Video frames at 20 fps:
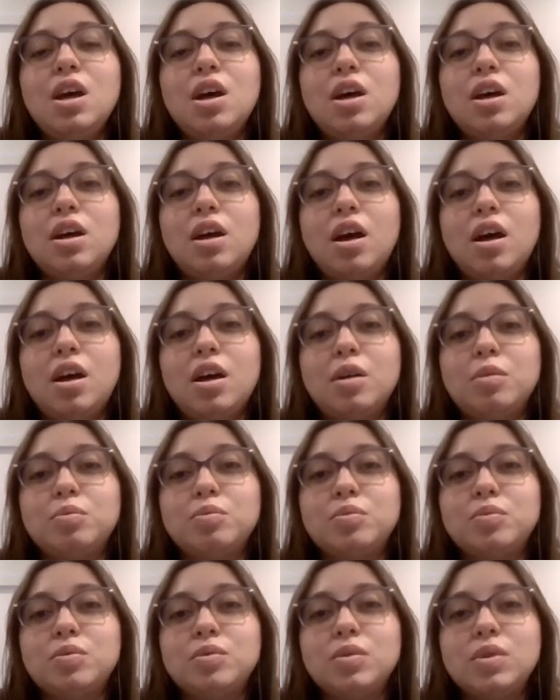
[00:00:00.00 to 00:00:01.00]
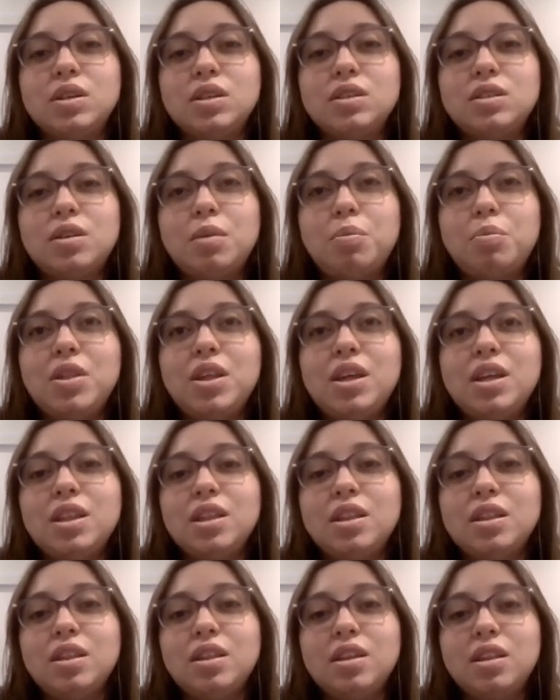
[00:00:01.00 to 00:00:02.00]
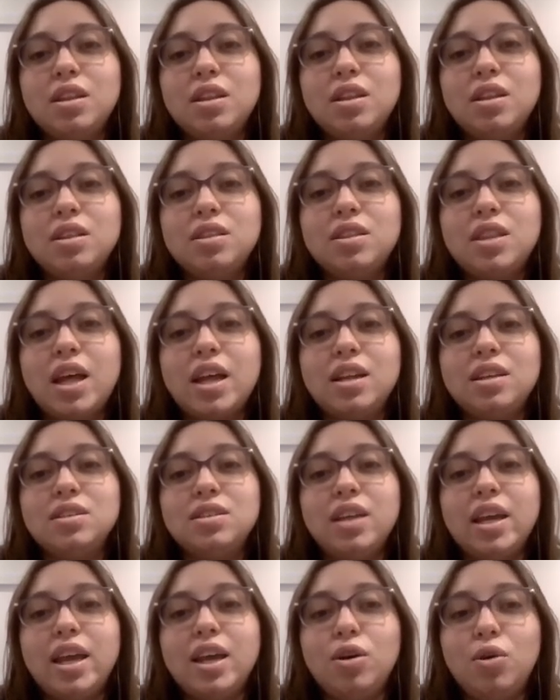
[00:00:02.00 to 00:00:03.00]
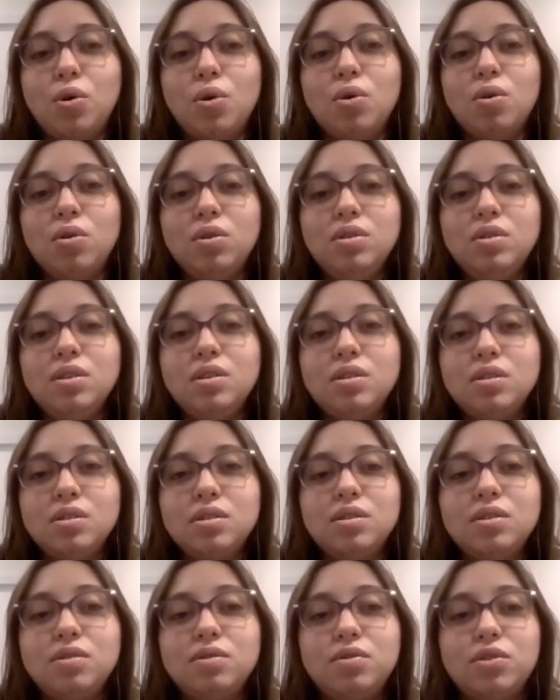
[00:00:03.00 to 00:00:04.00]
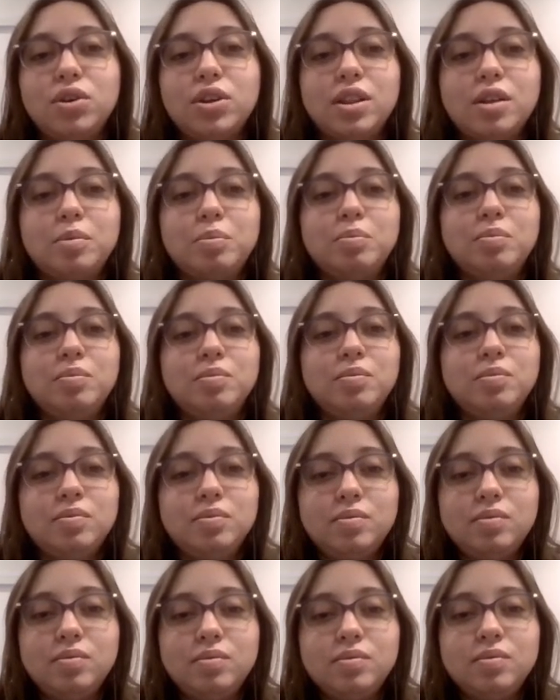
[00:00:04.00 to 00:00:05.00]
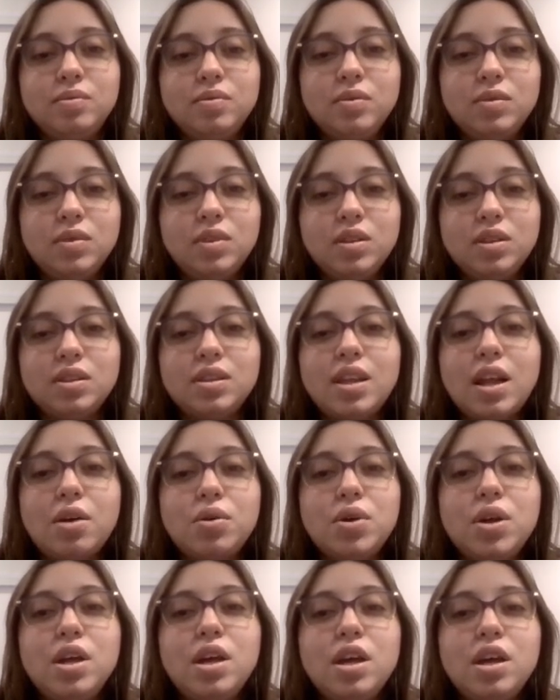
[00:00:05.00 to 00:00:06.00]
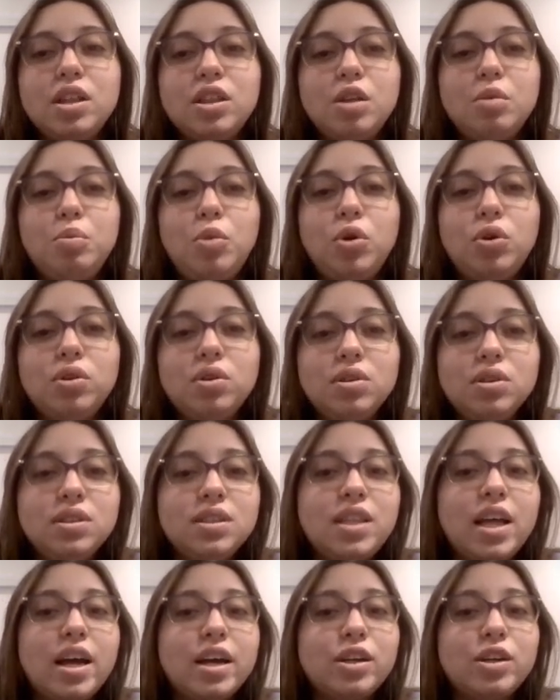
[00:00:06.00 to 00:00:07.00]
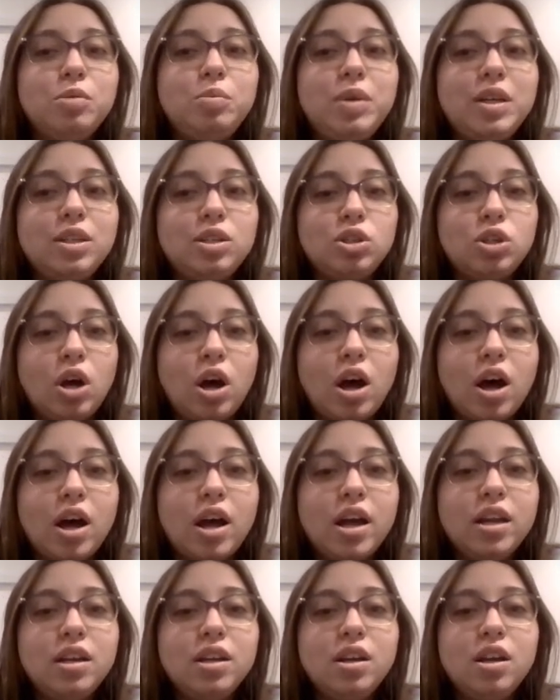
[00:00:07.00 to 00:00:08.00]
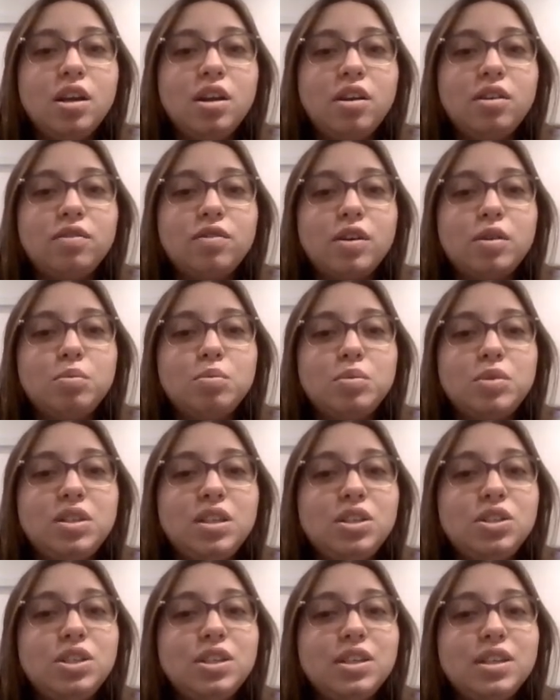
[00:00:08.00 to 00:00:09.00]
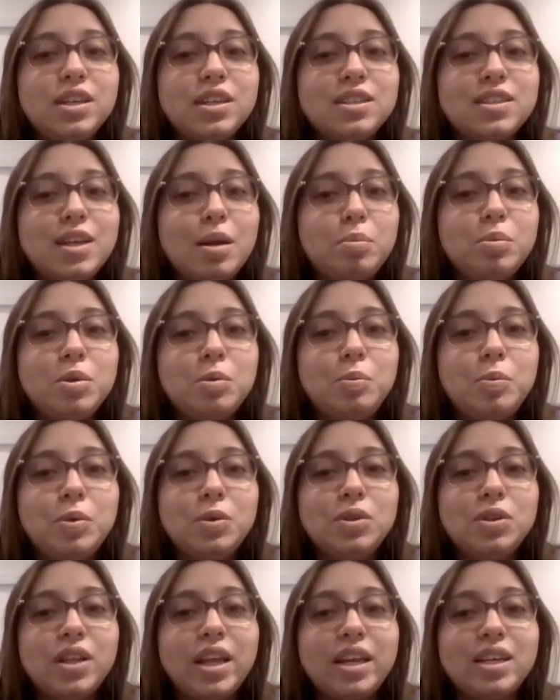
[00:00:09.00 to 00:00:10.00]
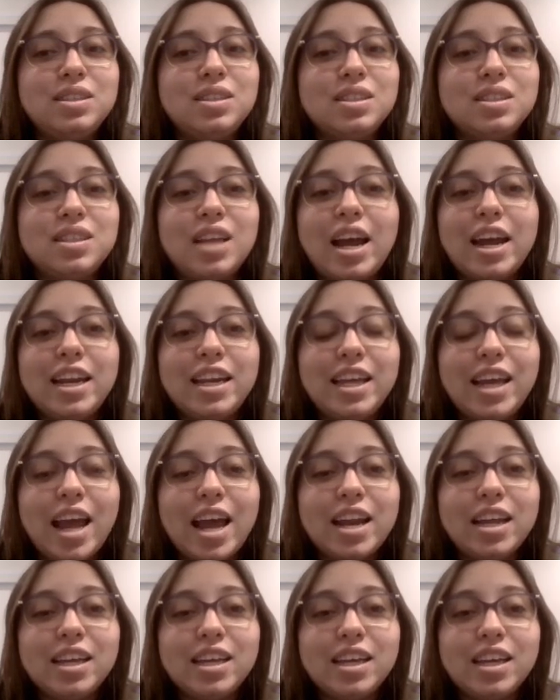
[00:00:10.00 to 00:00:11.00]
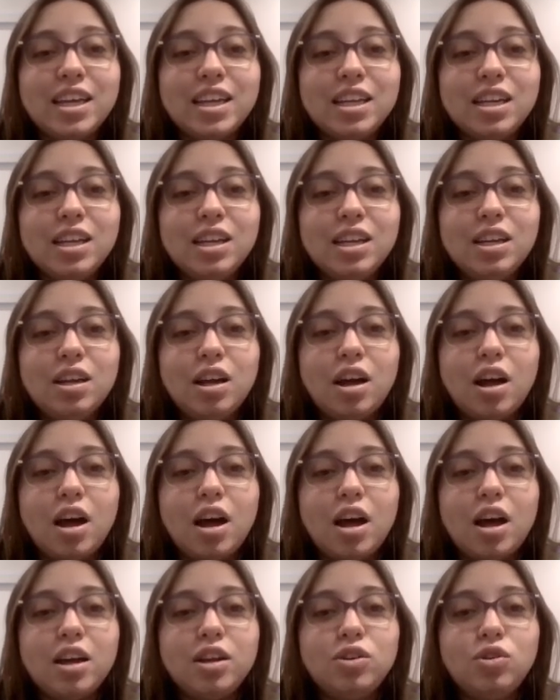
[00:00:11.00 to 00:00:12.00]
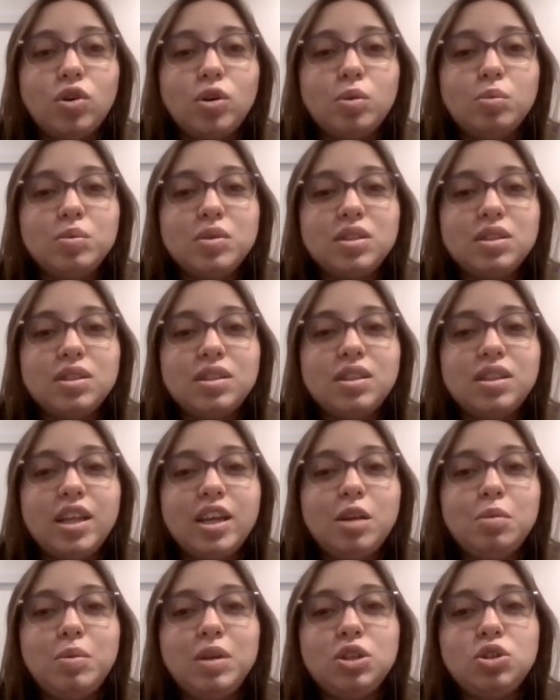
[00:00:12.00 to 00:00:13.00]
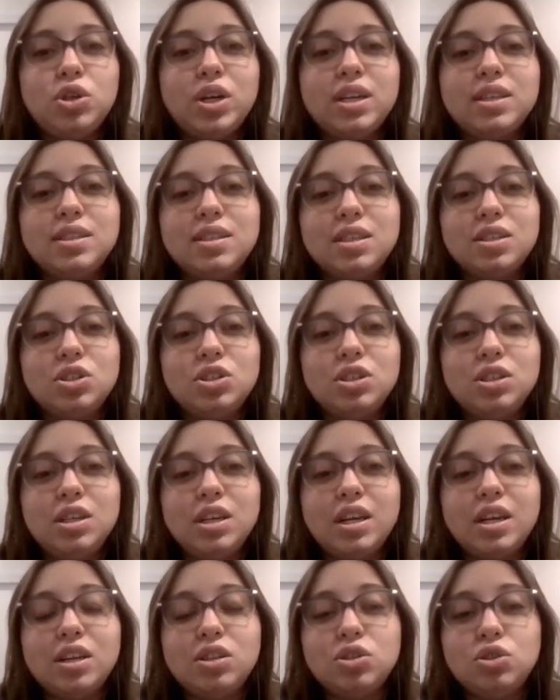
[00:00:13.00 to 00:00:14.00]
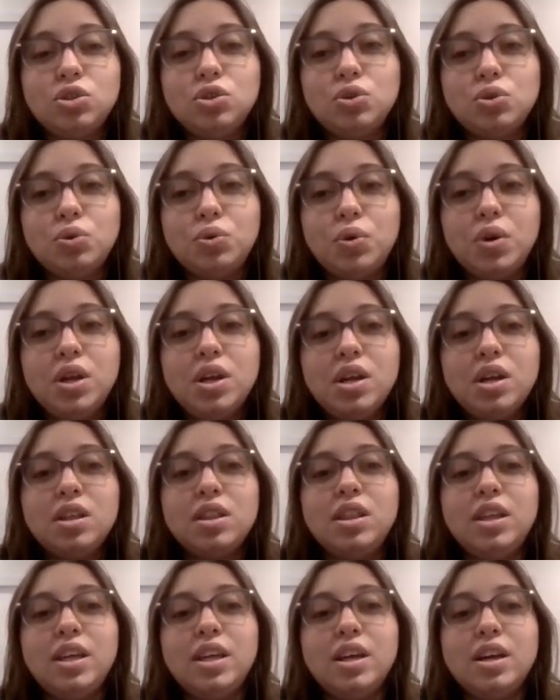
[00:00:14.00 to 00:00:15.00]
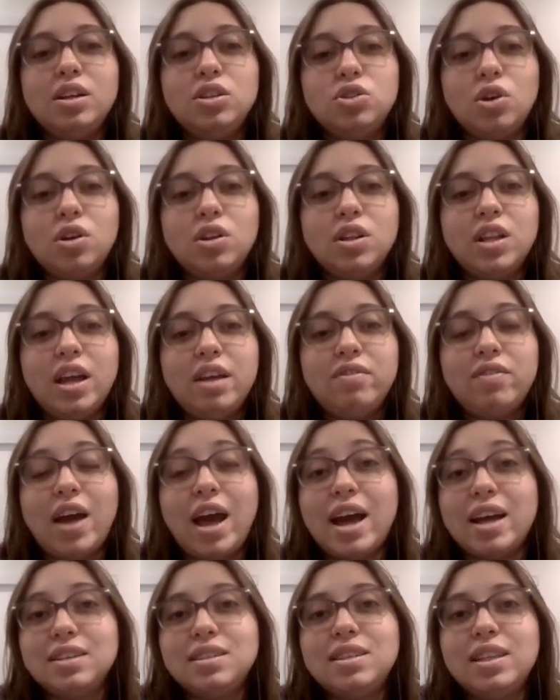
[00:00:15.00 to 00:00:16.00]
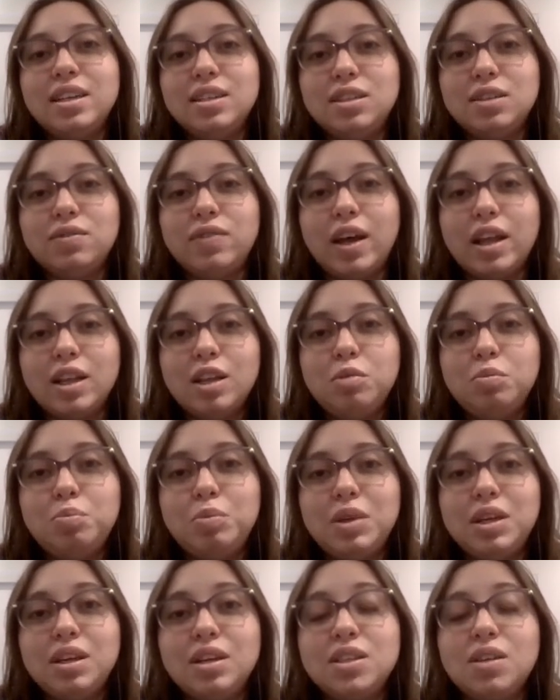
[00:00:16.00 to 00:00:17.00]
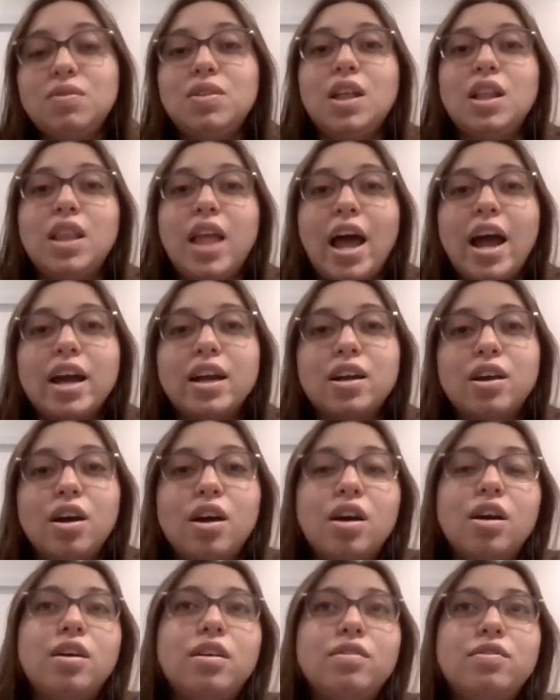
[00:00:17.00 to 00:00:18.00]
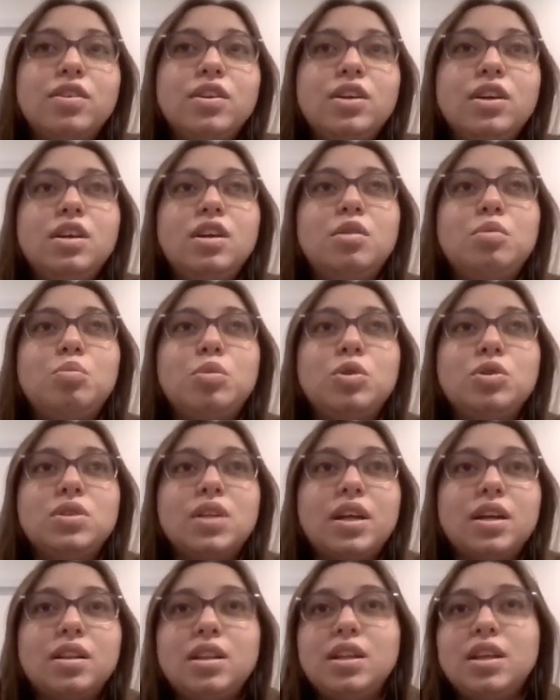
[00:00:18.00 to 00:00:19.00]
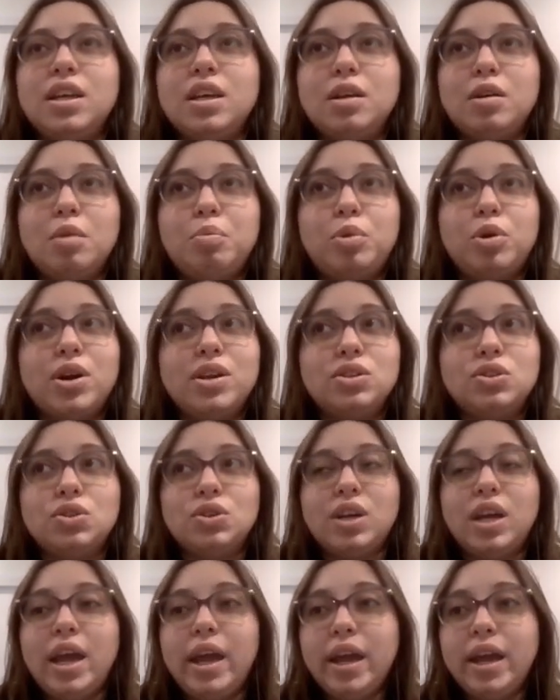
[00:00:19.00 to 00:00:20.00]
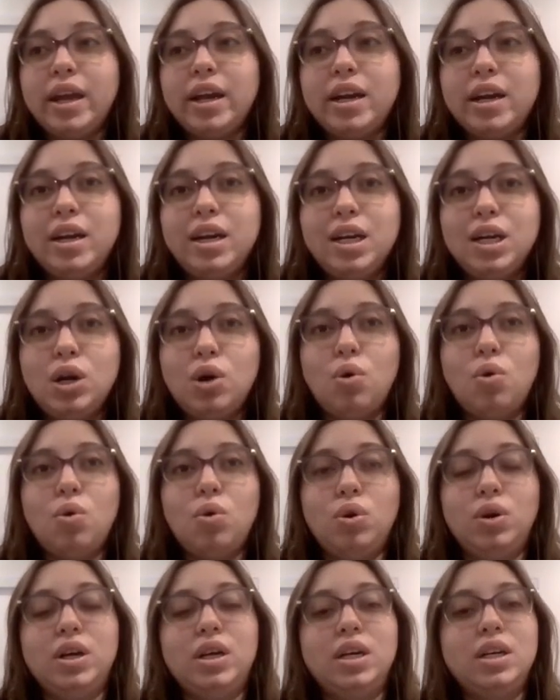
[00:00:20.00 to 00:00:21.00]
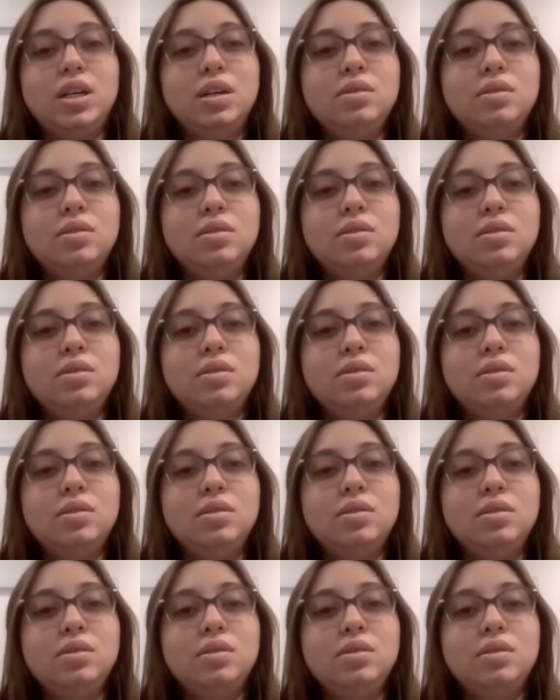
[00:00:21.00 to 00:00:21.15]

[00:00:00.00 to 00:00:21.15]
something that is a goal for them. Now, the morals that could be taught from teaching acceptable society etiquette norms, they can be transitioned into the adult life as they develop because of the lack of most likely parental care, or